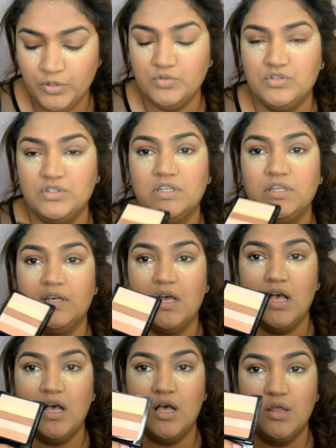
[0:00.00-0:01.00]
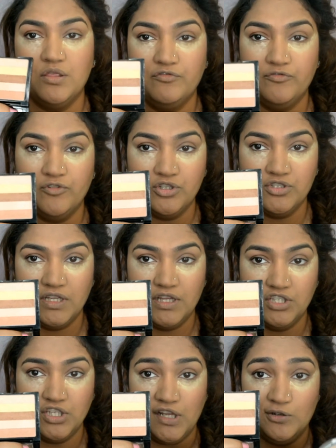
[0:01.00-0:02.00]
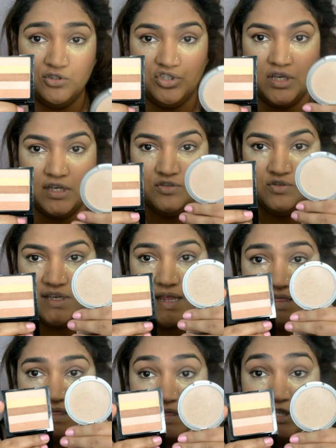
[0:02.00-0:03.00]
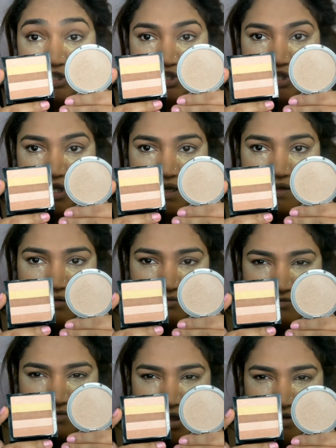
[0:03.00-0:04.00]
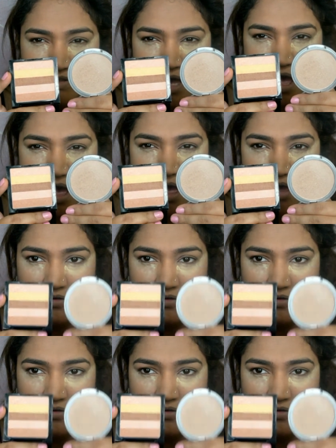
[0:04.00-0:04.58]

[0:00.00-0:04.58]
using the first and the yellow shade to get this shade right here.